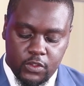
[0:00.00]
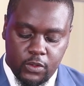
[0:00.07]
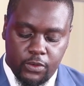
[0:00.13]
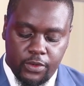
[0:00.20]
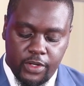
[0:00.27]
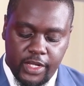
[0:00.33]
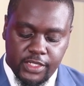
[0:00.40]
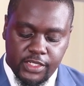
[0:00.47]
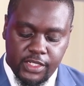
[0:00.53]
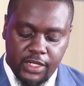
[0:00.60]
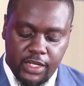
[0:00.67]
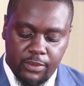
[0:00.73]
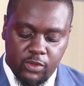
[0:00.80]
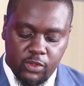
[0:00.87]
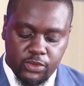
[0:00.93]
All right,
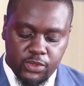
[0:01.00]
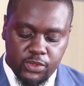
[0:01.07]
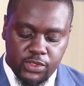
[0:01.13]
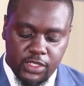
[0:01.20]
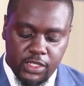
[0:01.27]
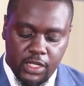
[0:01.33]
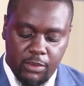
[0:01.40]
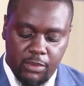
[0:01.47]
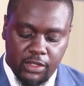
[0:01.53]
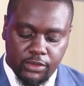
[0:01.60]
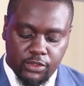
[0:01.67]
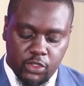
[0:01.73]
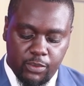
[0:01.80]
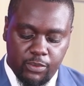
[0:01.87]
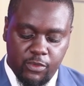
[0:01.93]
and yeah. I'm also seeing
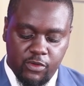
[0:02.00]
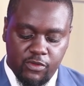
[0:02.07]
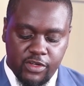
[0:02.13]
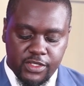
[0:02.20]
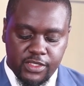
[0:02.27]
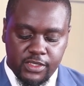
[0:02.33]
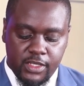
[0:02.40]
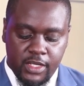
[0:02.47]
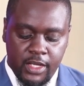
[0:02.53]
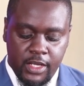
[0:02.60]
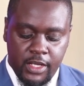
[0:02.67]
among top movers